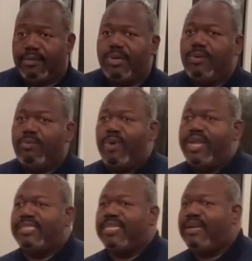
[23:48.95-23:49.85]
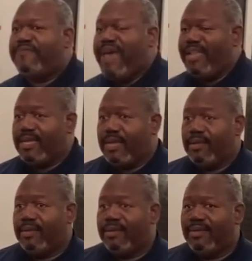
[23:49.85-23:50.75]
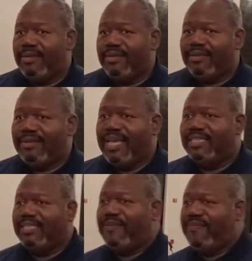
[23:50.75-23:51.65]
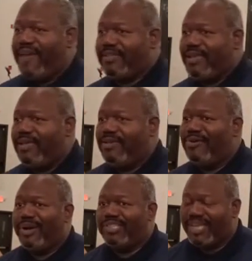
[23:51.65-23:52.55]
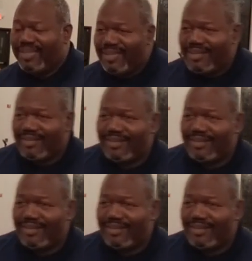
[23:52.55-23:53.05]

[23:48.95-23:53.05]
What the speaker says: So what is it affecting? Is it affecting your agenda?